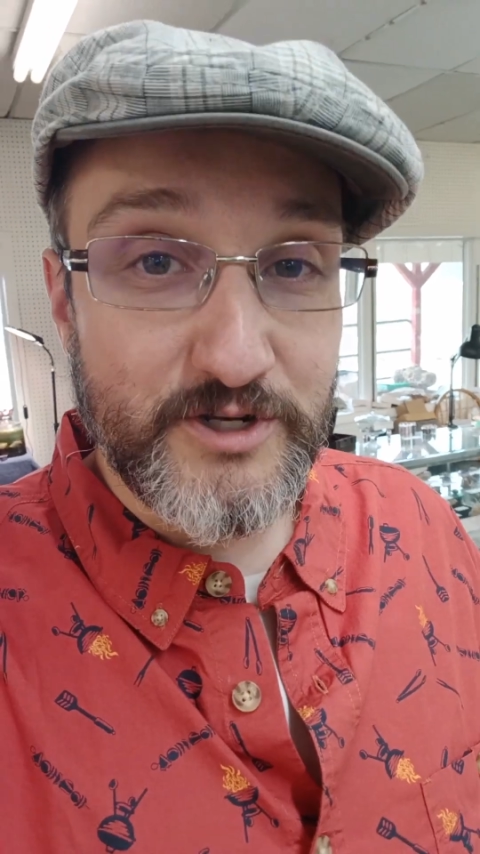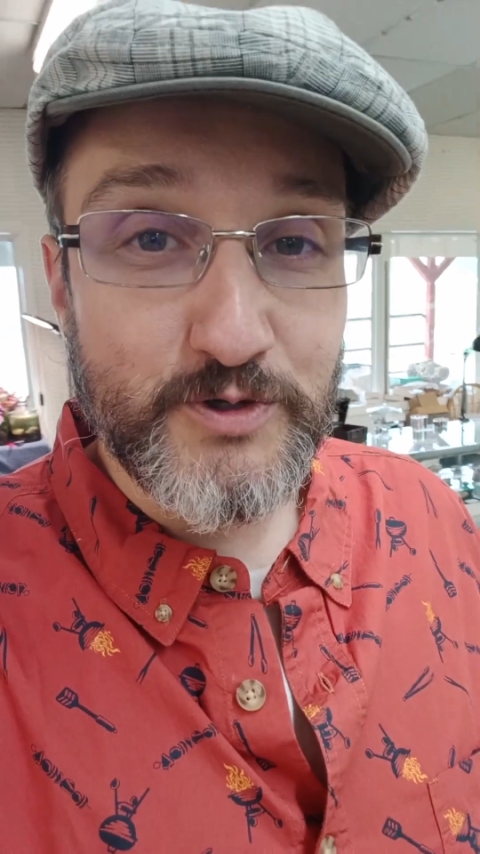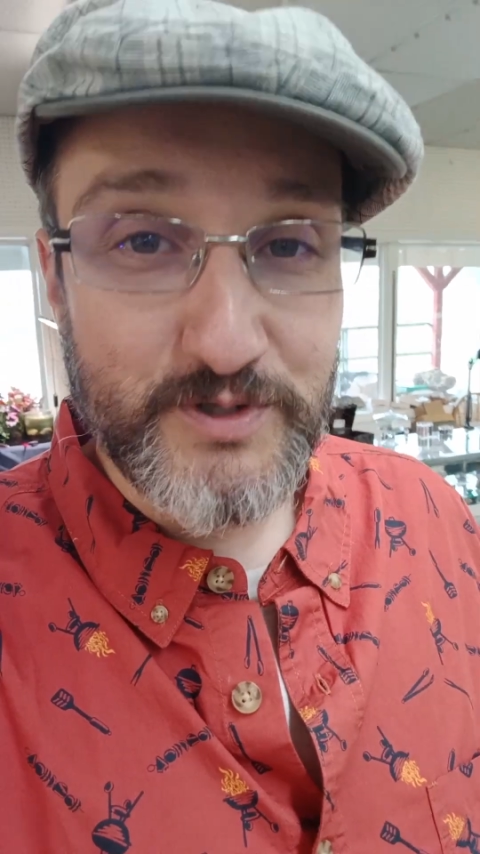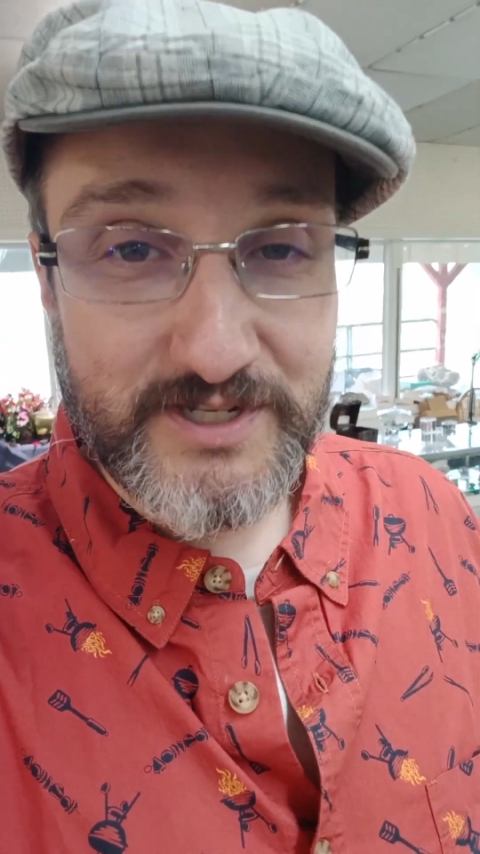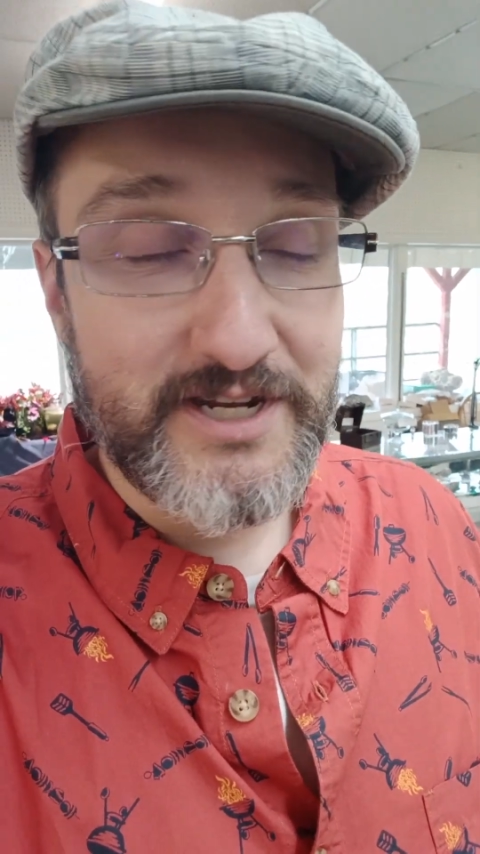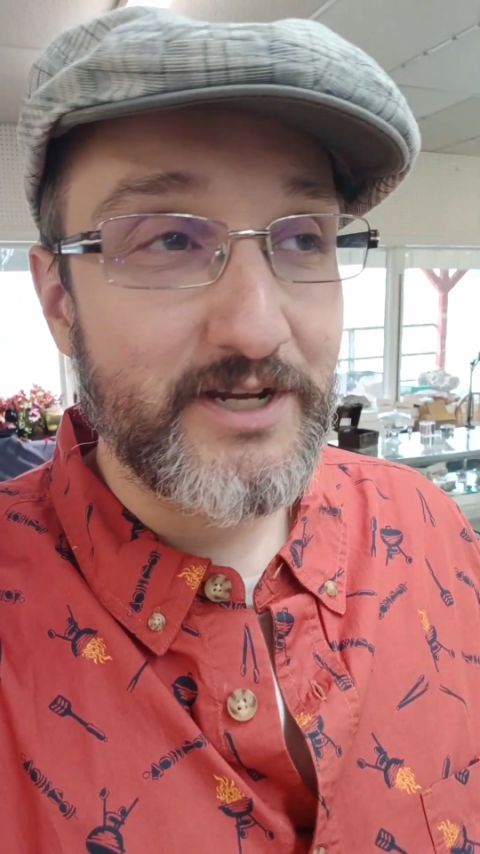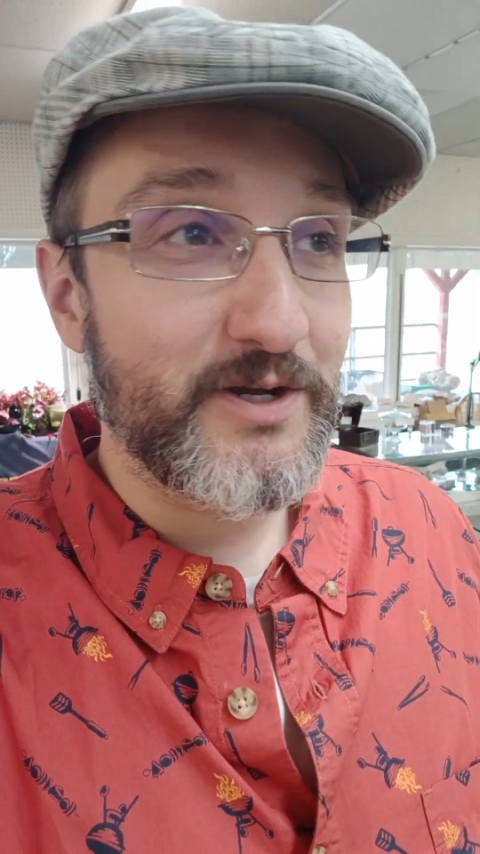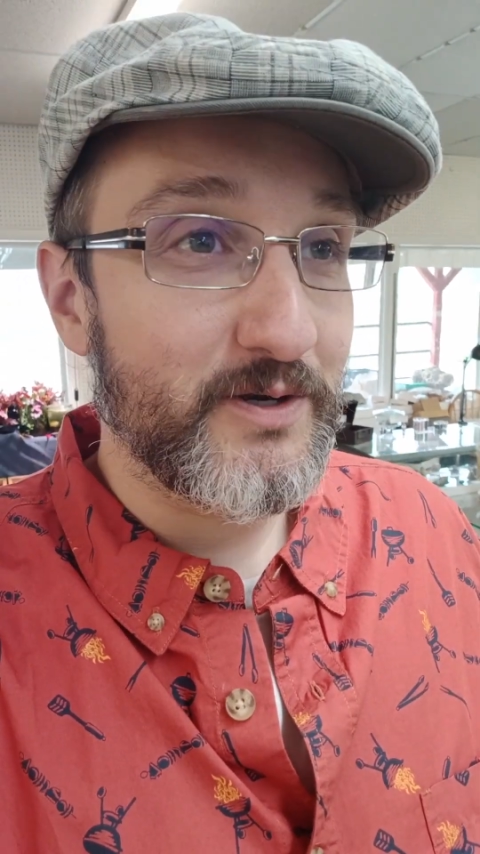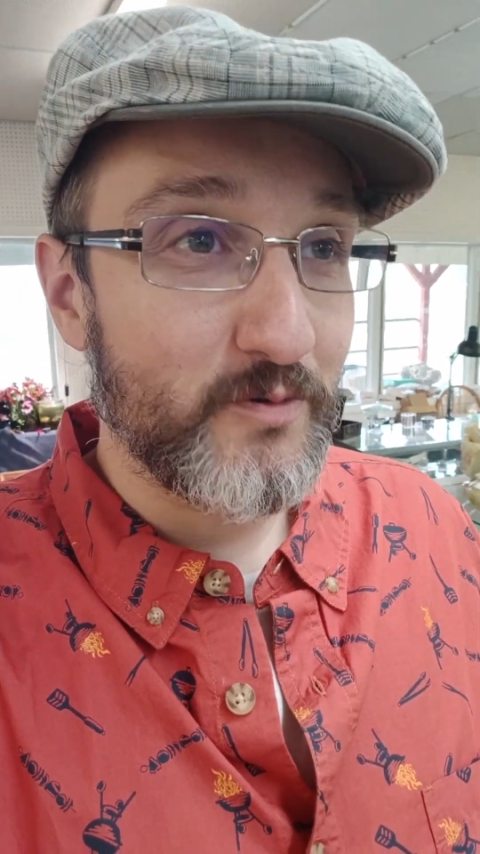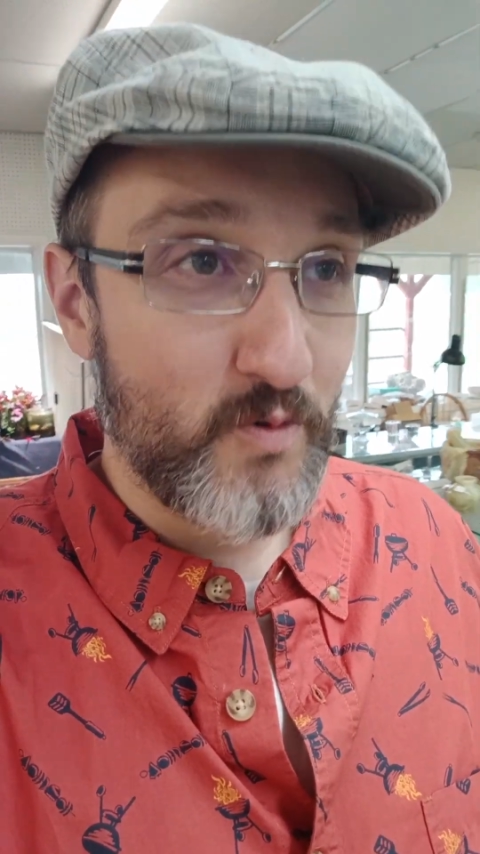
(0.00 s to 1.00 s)

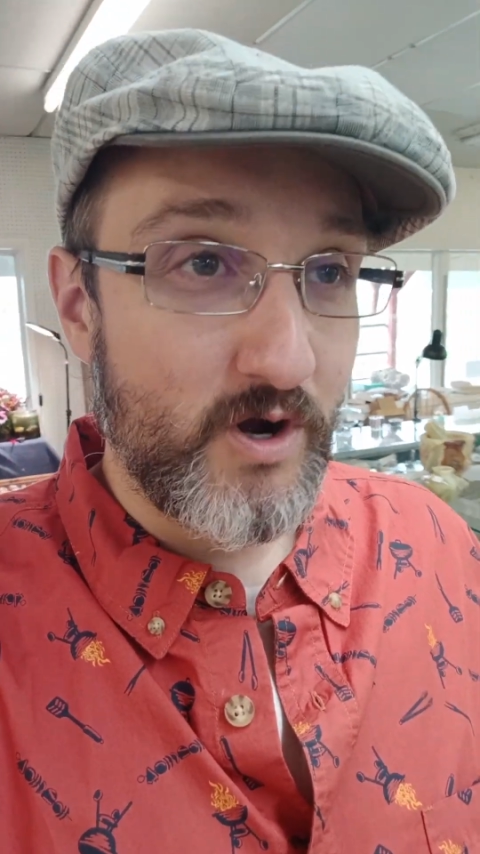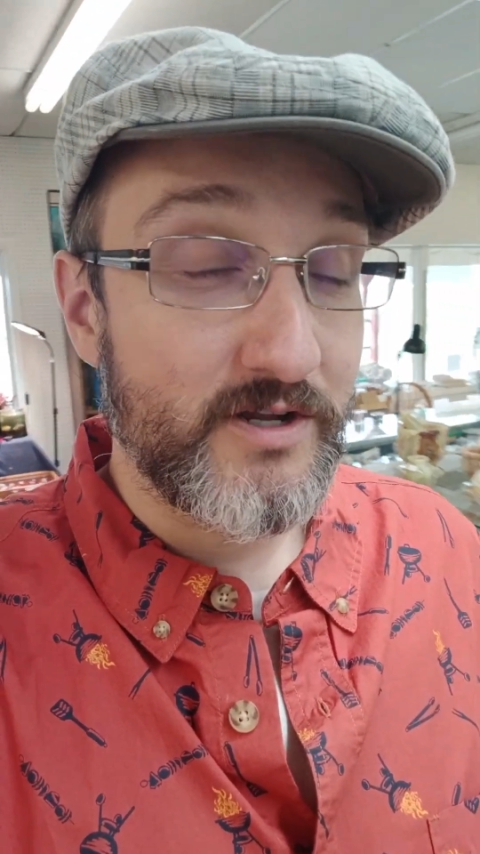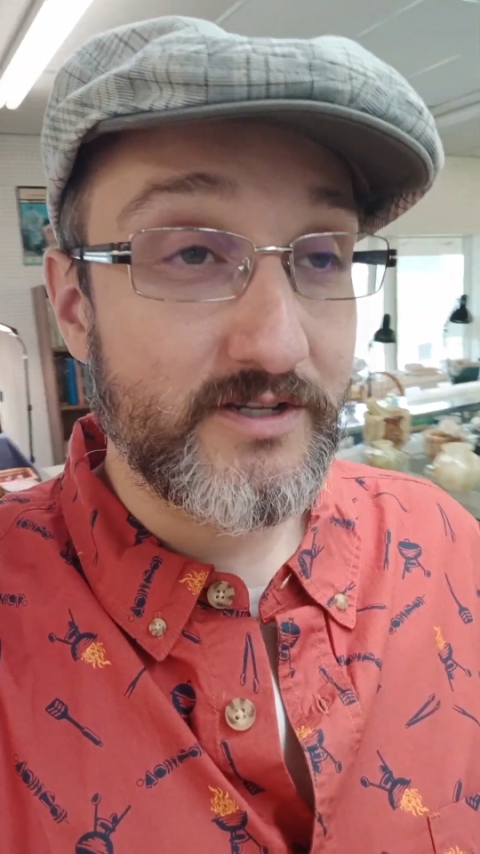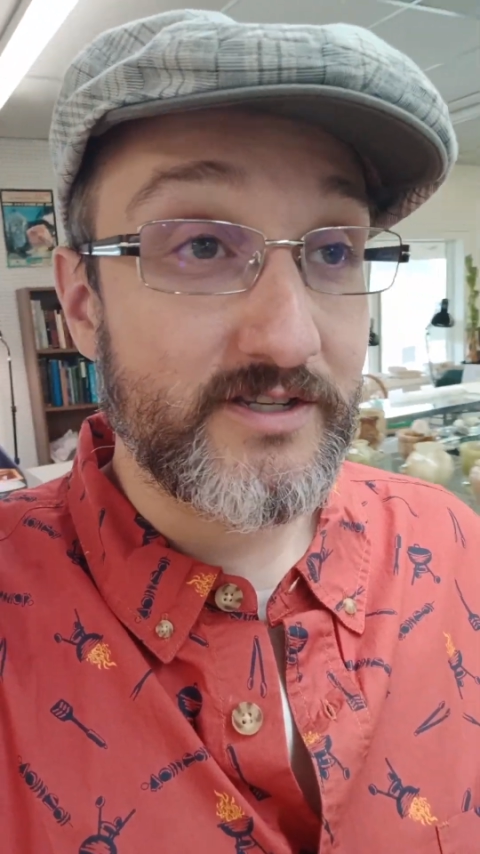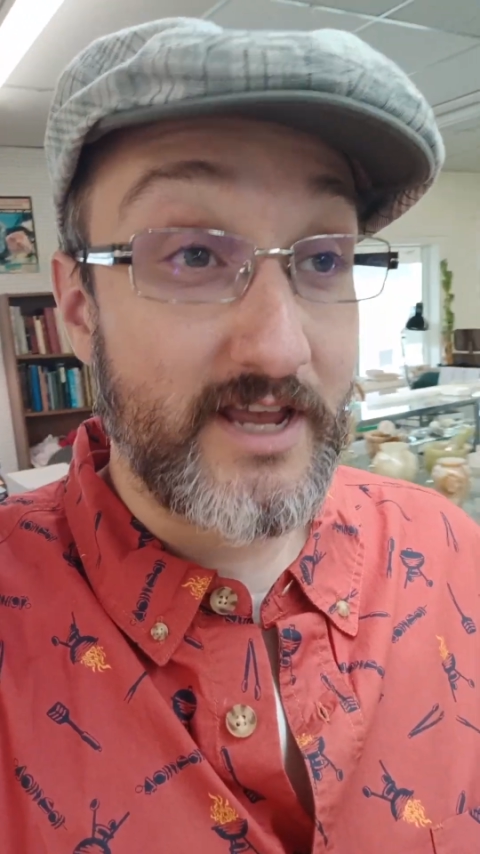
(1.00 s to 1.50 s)
interesting ones,